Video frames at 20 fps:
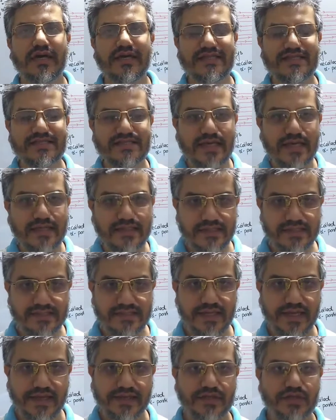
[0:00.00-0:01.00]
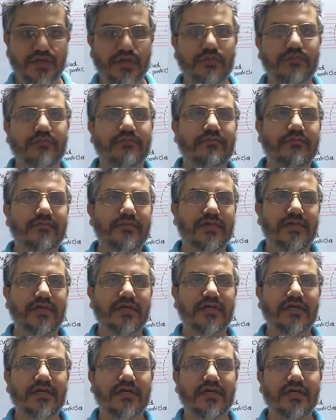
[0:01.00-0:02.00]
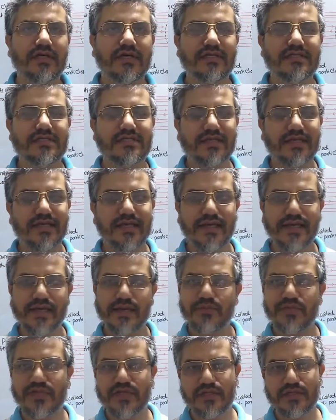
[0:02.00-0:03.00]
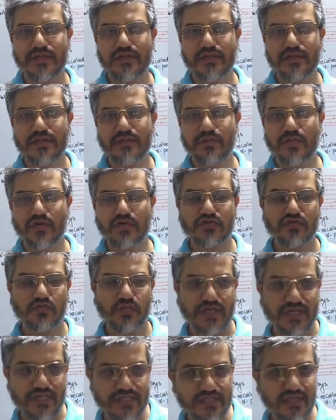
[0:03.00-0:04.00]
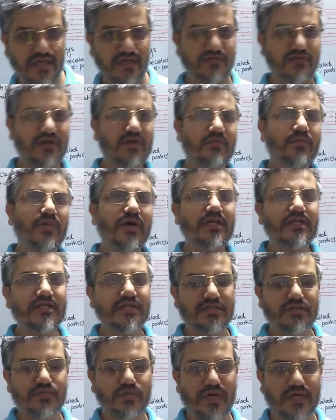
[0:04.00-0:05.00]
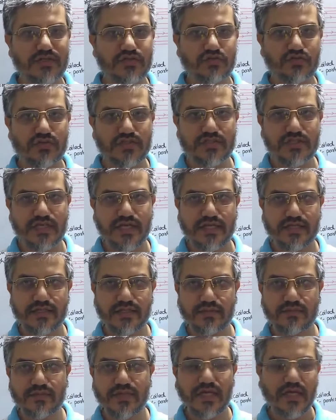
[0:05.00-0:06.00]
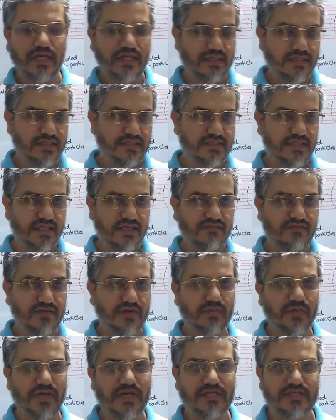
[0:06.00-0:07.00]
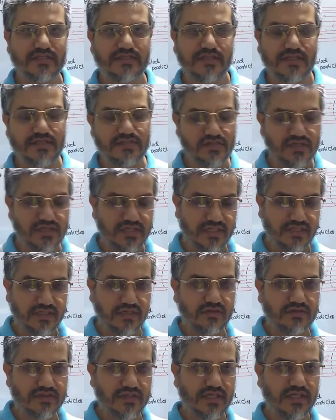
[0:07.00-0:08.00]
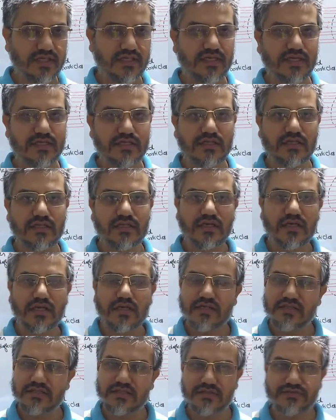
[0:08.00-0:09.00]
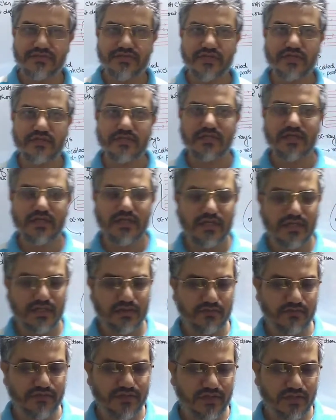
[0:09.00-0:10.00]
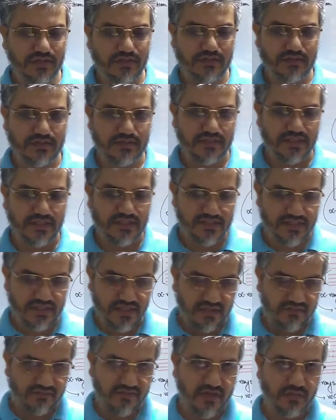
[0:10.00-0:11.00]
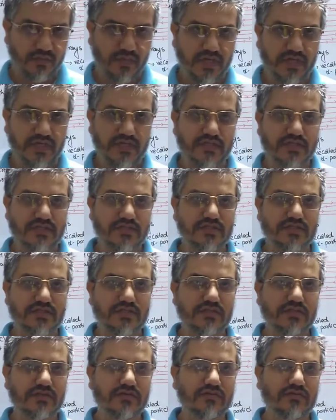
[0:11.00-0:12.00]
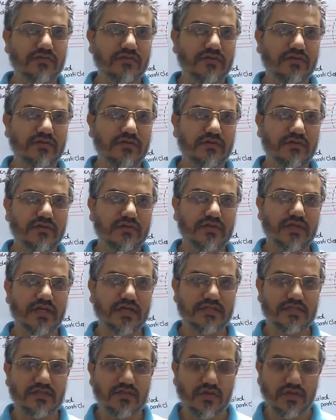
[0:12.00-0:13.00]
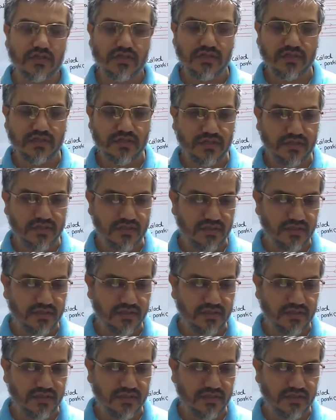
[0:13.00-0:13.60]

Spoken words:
inside this atom is empty, because when these alpha particles pass through this atom, this alpha particle does not encounter any other substance. With these alpha particles does not